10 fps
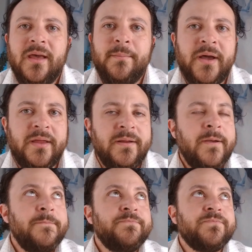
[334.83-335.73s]
But
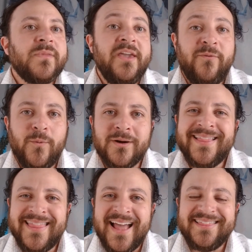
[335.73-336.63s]
if we're
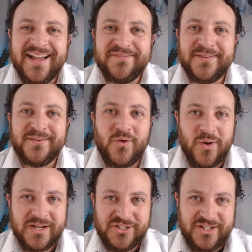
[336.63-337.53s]
at that level of
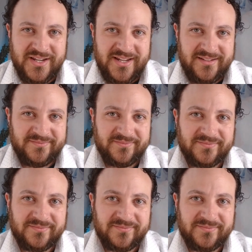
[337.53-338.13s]
questioning,